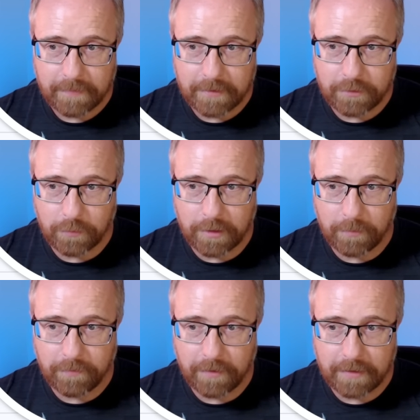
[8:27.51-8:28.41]
Let's do
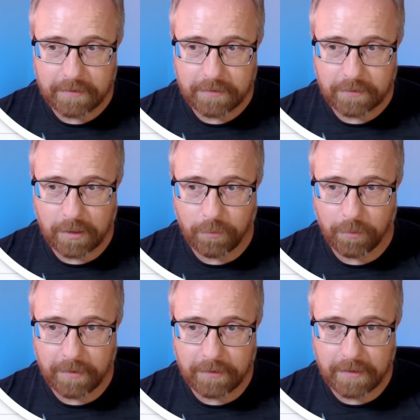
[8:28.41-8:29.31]
readable font. So it's got a
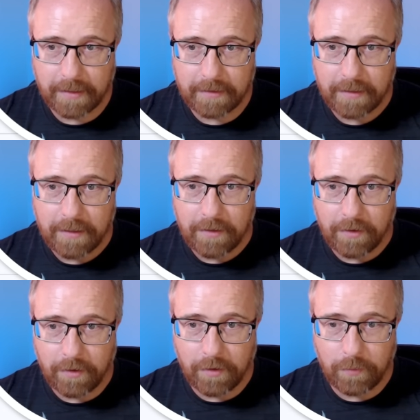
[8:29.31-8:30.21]
purple outline.
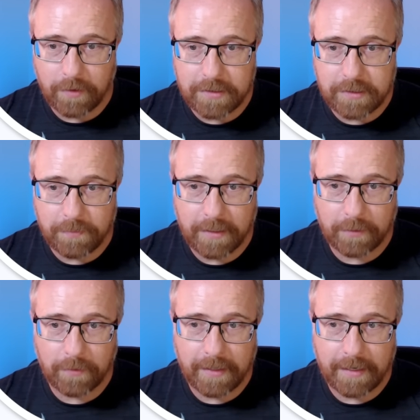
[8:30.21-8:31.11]
All the ones you
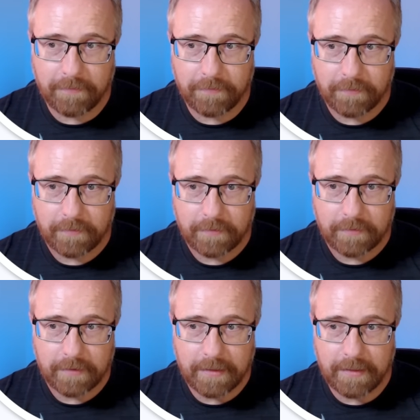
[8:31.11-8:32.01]
pick will have
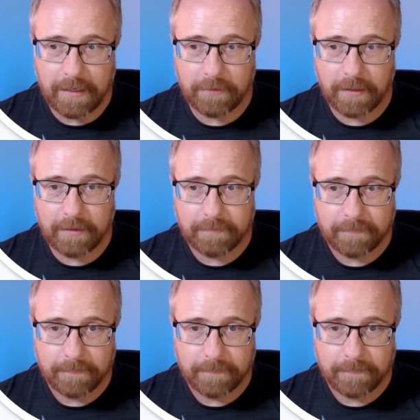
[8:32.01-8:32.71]
an outline.